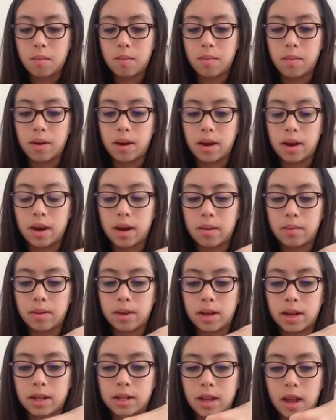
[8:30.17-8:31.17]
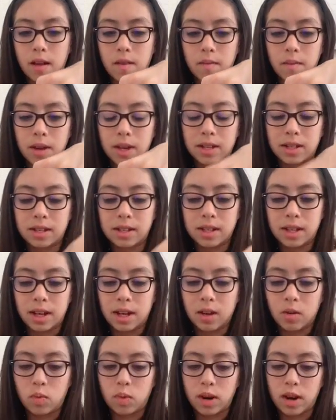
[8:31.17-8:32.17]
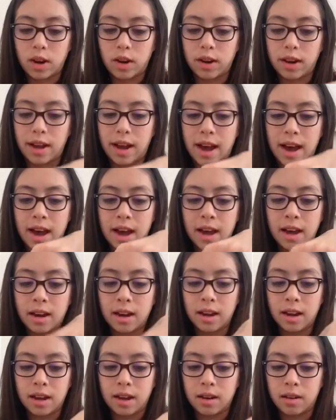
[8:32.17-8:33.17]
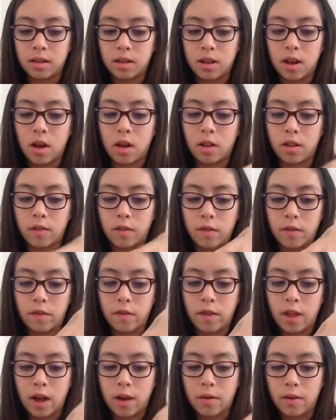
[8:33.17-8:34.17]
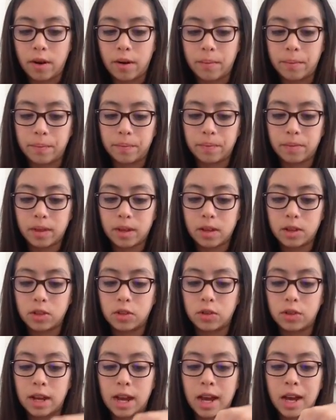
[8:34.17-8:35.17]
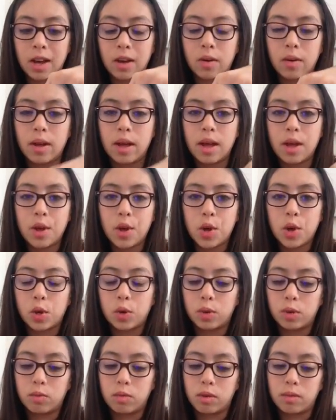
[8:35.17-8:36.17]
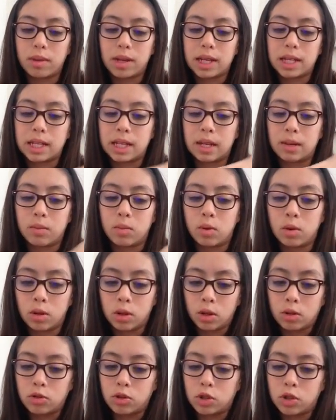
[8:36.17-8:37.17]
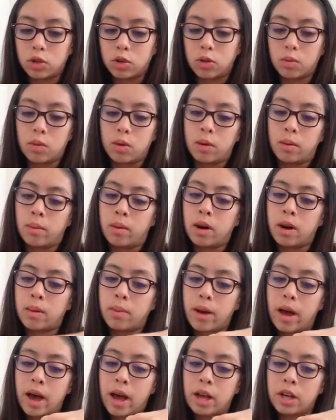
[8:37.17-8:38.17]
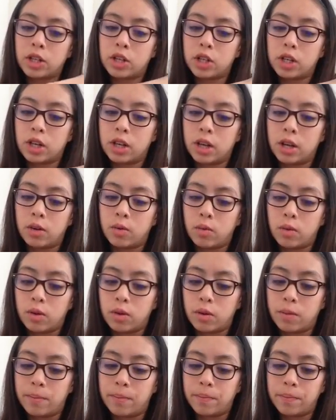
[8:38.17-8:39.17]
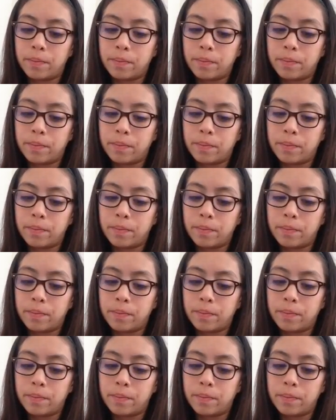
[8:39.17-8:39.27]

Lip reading: But because I mixed in what I already had and all of the flour. So now when we're mixing in more lotion or more Mod Podge, it will